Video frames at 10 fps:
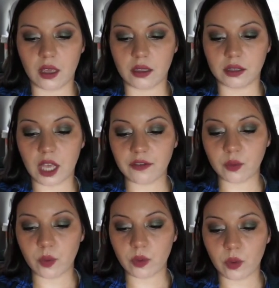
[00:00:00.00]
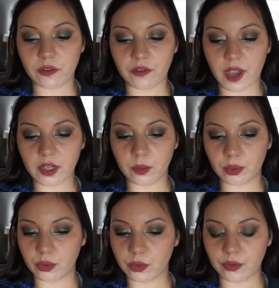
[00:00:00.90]
Left with one final
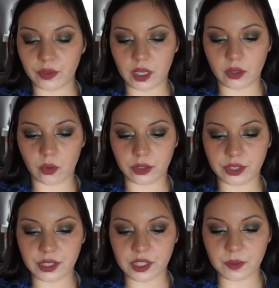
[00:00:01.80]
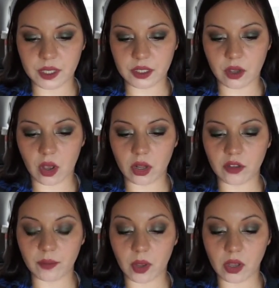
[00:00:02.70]
proof in order to dismiss all
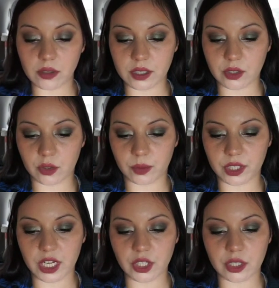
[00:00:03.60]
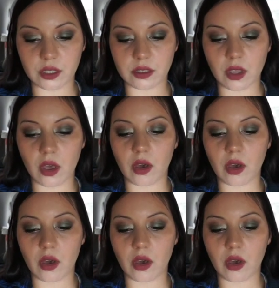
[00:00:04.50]
of Ball's interpretations,